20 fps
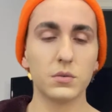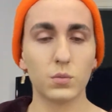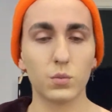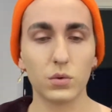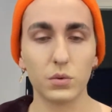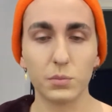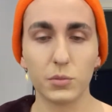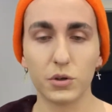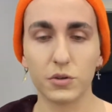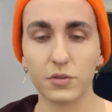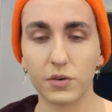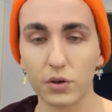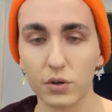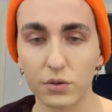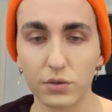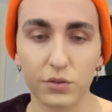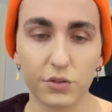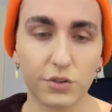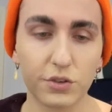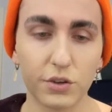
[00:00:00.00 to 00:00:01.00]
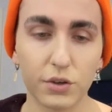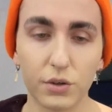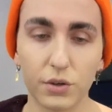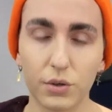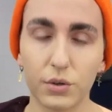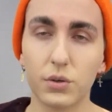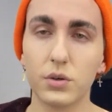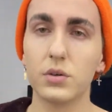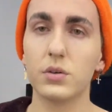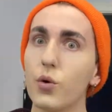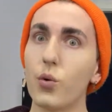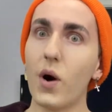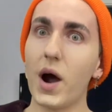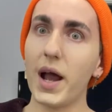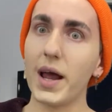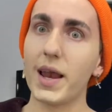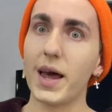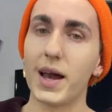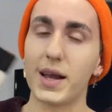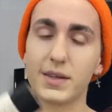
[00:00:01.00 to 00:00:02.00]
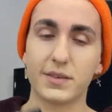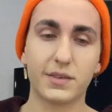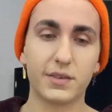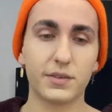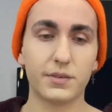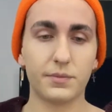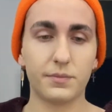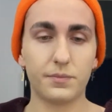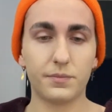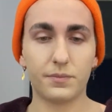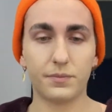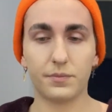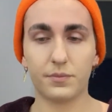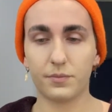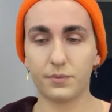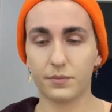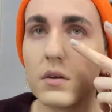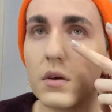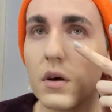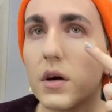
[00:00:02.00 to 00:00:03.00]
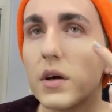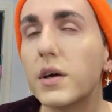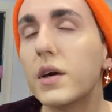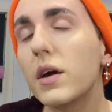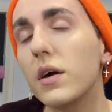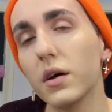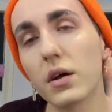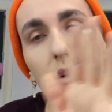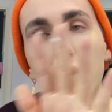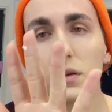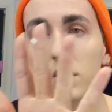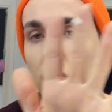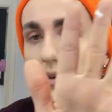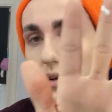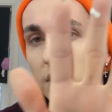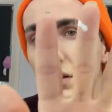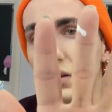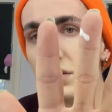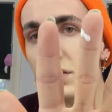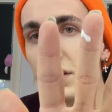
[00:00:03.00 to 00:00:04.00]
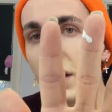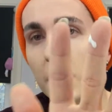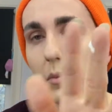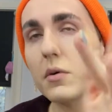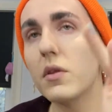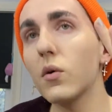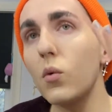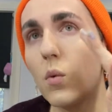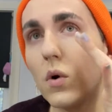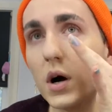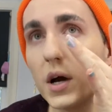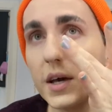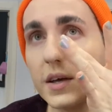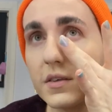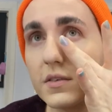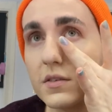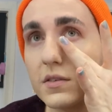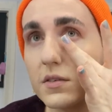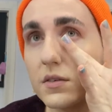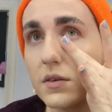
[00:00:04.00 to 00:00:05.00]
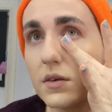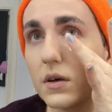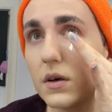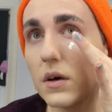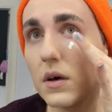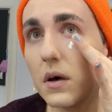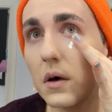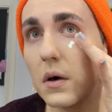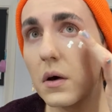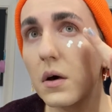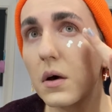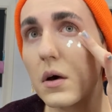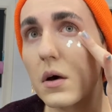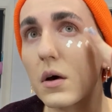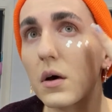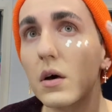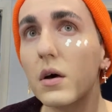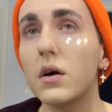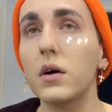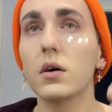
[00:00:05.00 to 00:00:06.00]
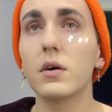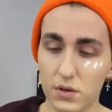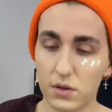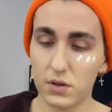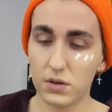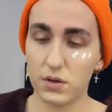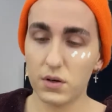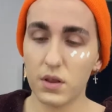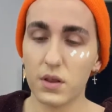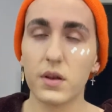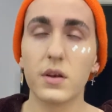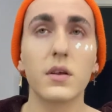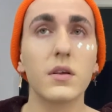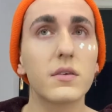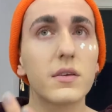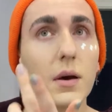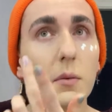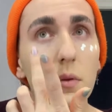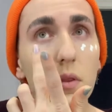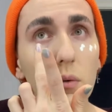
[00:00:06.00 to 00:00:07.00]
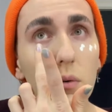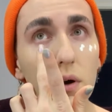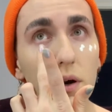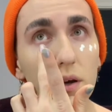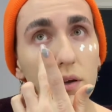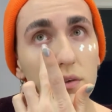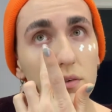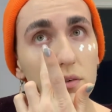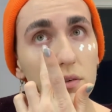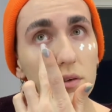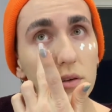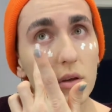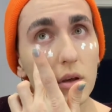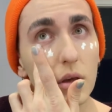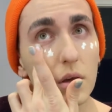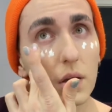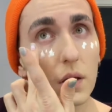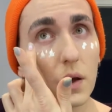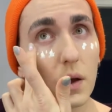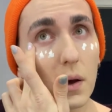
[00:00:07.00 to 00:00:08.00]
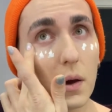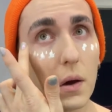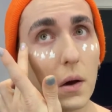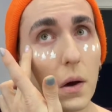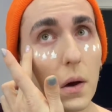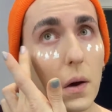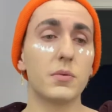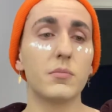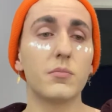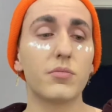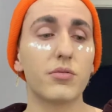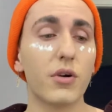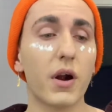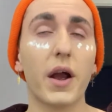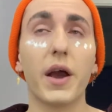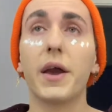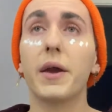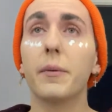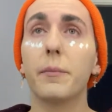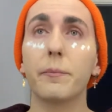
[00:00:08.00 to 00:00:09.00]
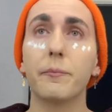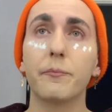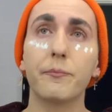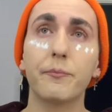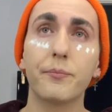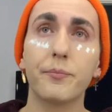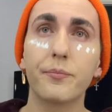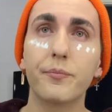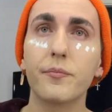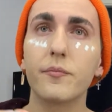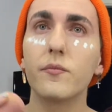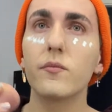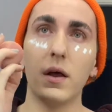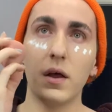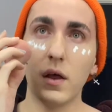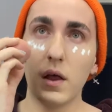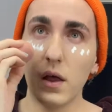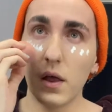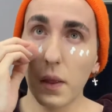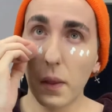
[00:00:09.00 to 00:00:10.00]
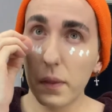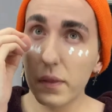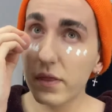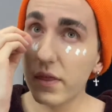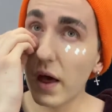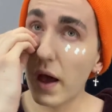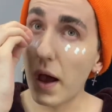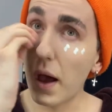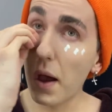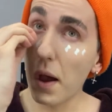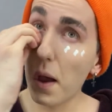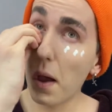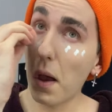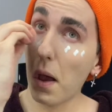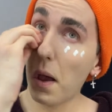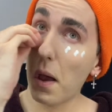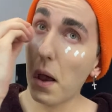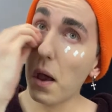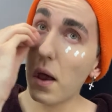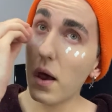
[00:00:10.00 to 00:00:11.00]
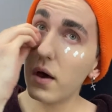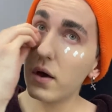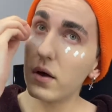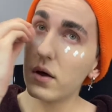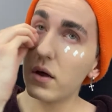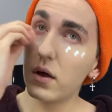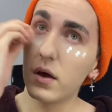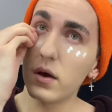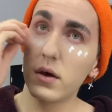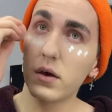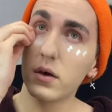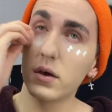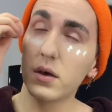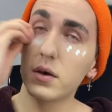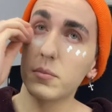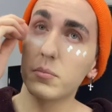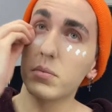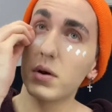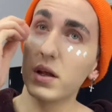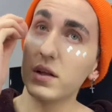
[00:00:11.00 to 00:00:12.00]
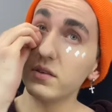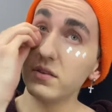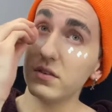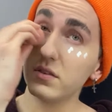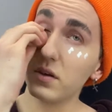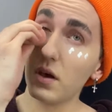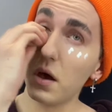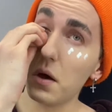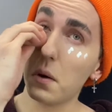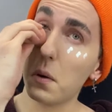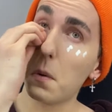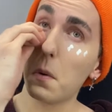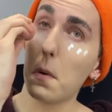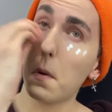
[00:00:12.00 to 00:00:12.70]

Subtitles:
we'll move on to Twilight. I get a little dab of the whites, another little dab of the whites, and pray that it blends out.